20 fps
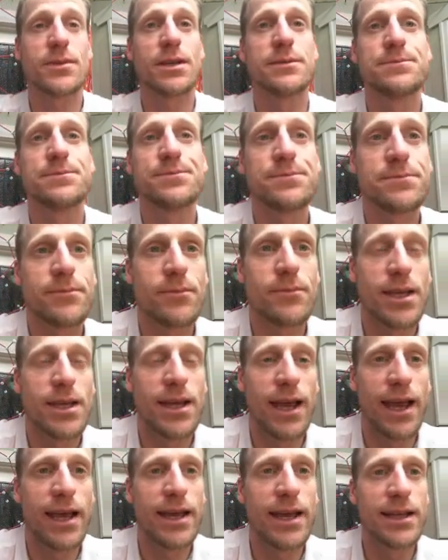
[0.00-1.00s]
there are
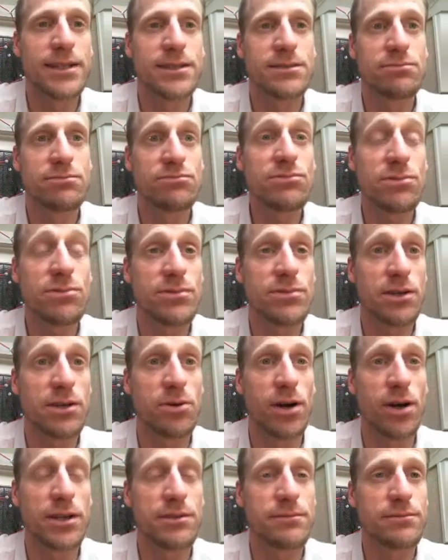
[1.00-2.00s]
some signals, quite a
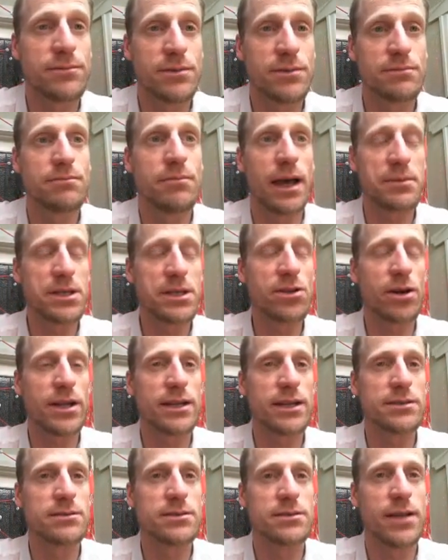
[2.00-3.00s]
lot of this diagonal
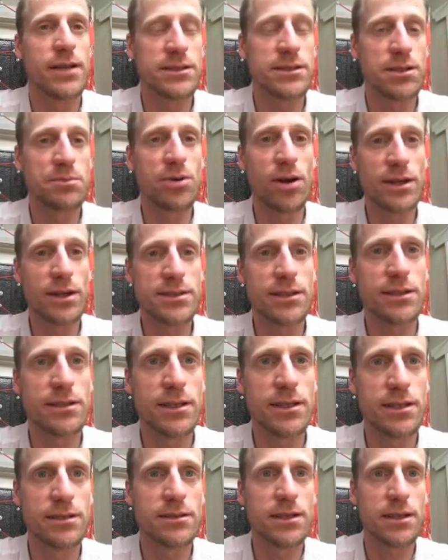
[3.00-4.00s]
striking, which
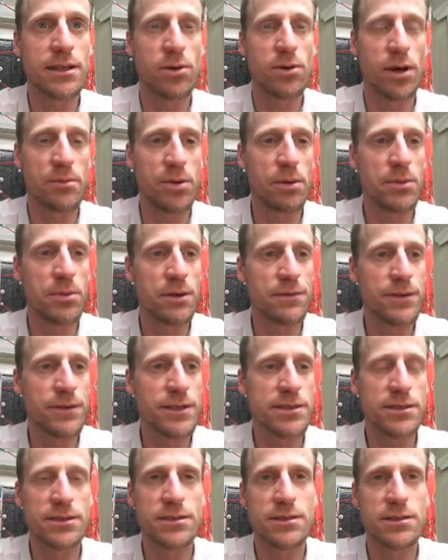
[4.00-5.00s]
could be, in some
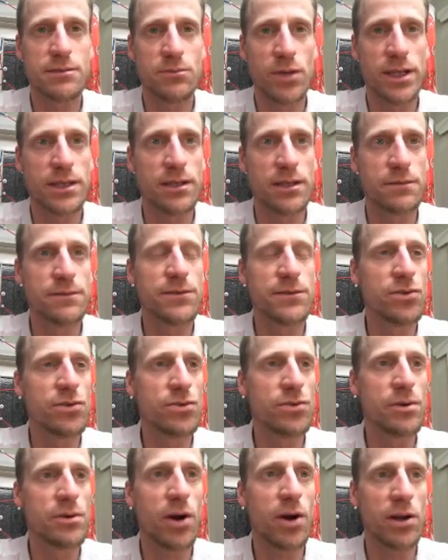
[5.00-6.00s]
cases, free or
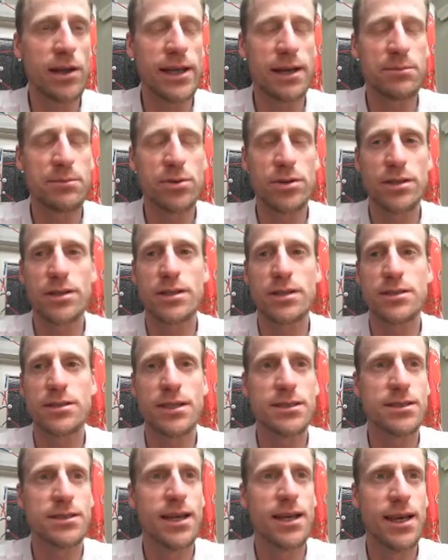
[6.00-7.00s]
forced propagating
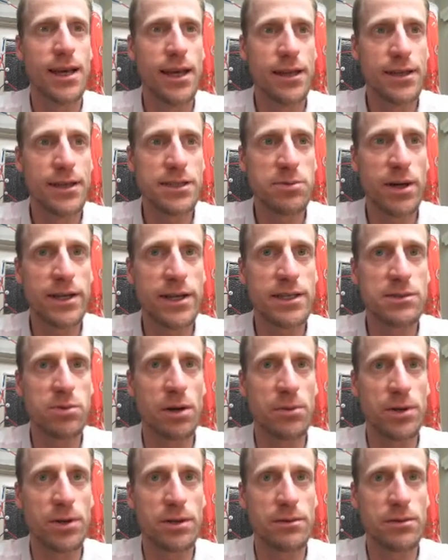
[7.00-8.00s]
signals.
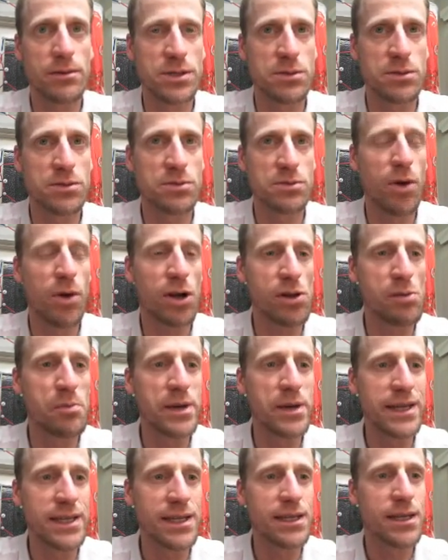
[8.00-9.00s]
And
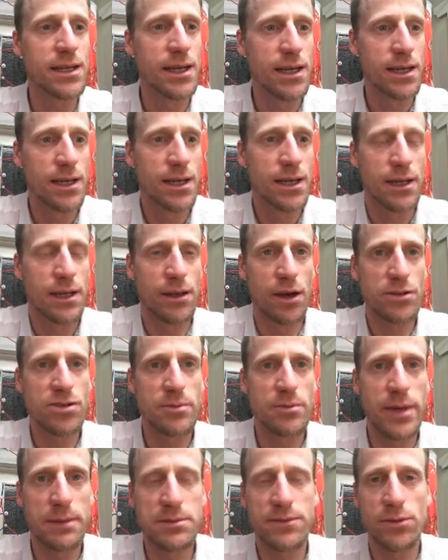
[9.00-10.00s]
they're quite,
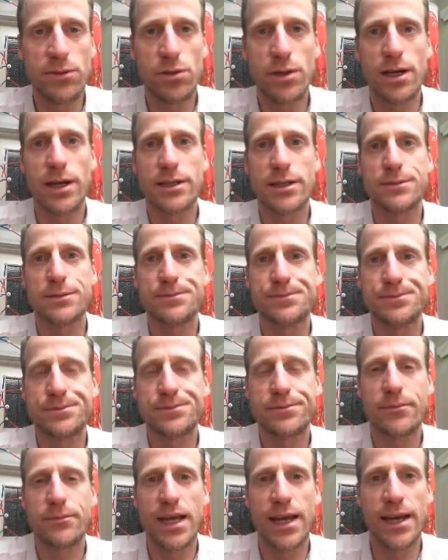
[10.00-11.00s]
maybe not
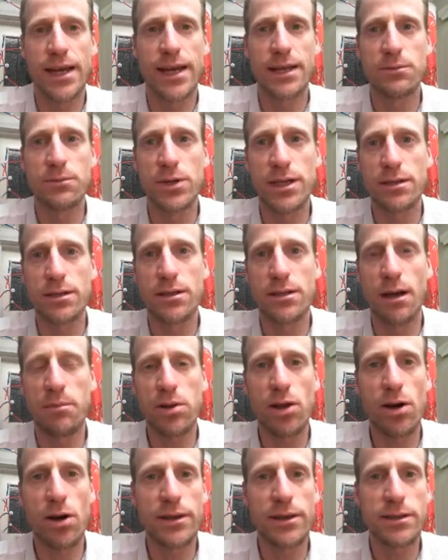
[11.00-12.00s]
unsurprisingly, they're quite
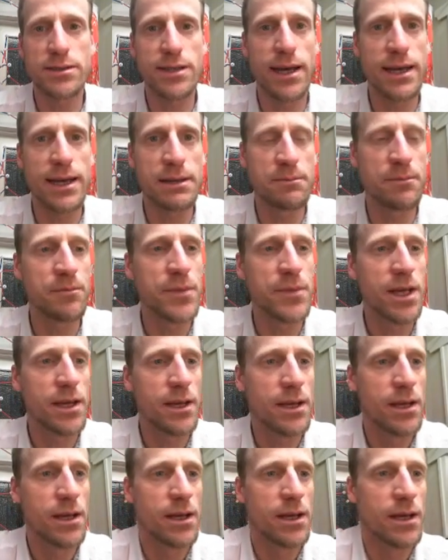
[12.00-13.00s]
prominent features
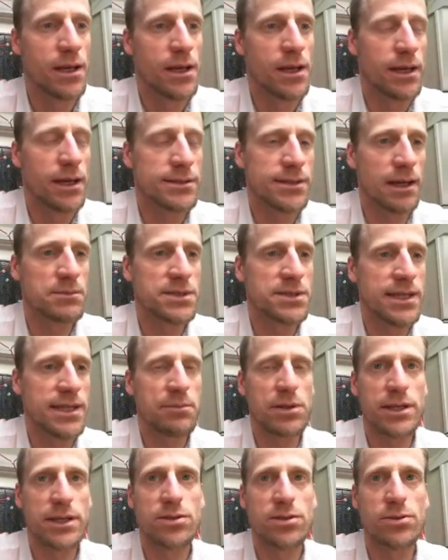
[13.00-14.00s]
when you view the model
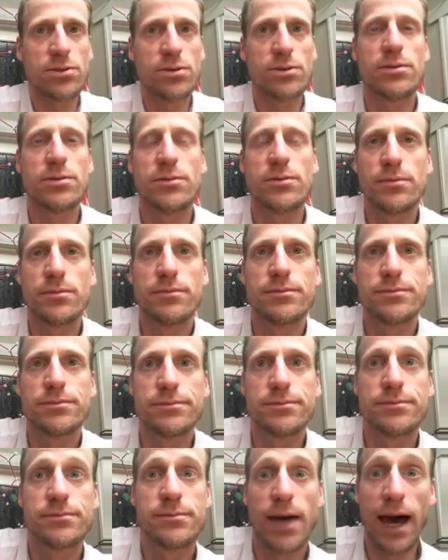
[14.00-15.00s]
output in this sense.
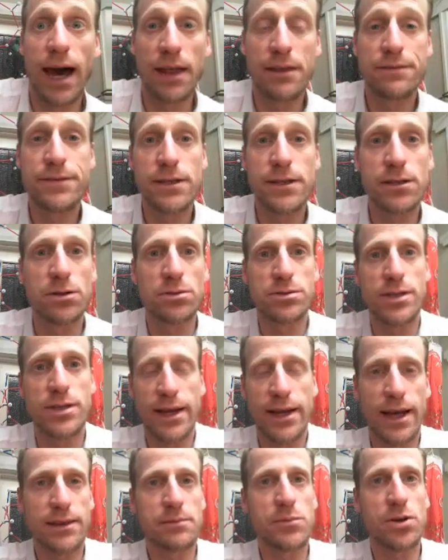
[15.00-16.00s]
This one is this
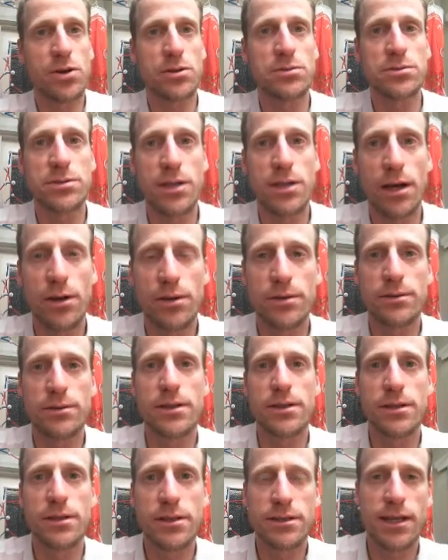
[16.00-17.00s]
is model B,
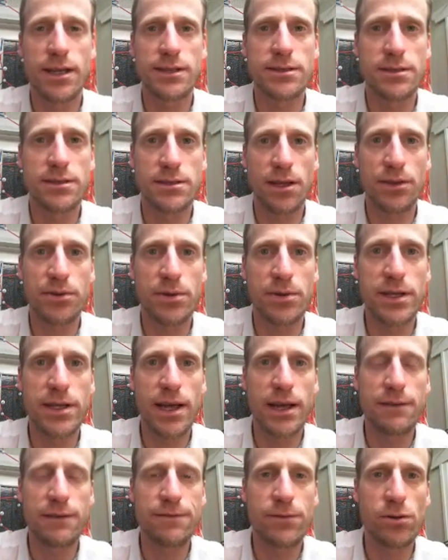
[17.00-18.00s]
the oceanmaps
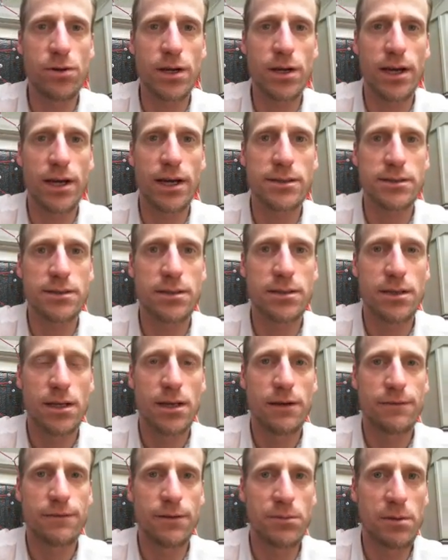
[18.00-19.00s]
forecast. And
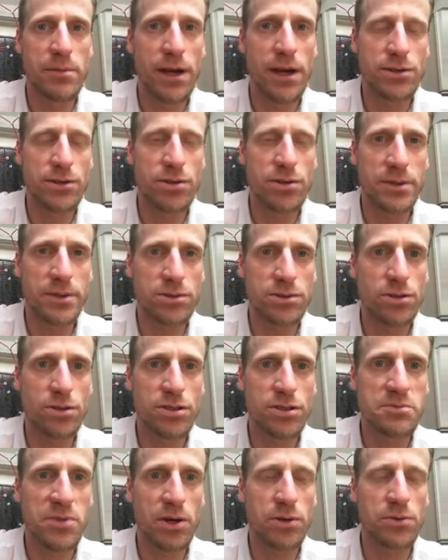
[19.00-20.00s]
we can apply the
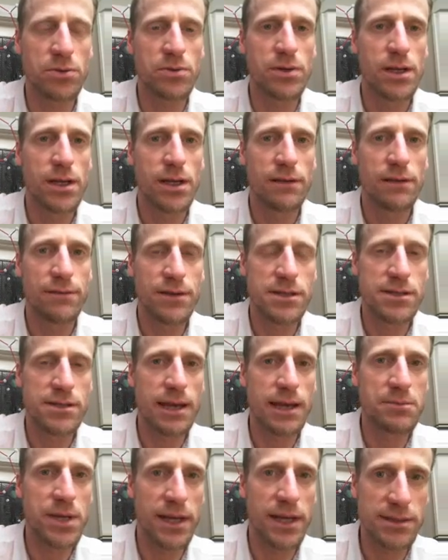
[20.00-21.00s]
same
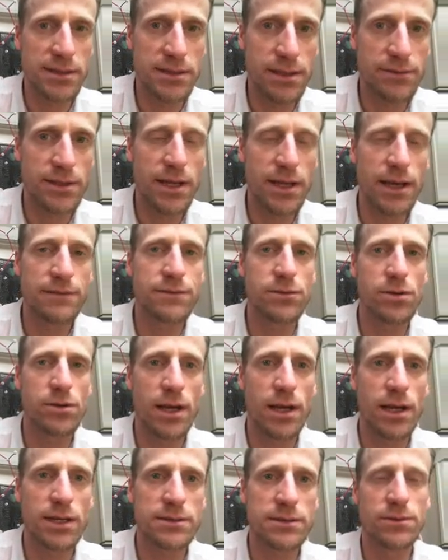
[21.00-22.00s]
subsampling to
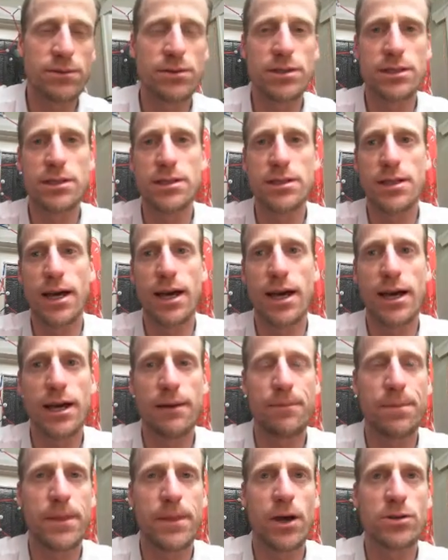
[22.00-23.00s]
other
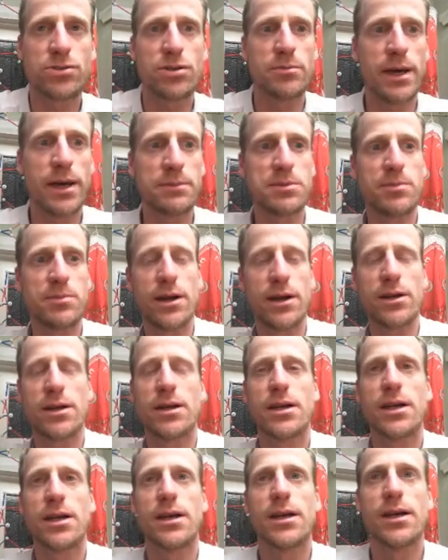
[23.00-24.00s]
fields and other models.
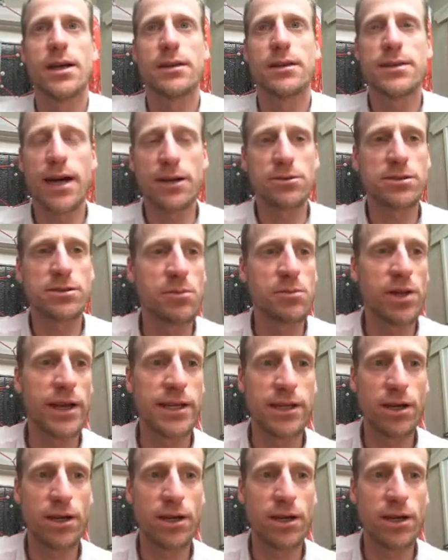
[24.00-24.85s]
So in this case, it's a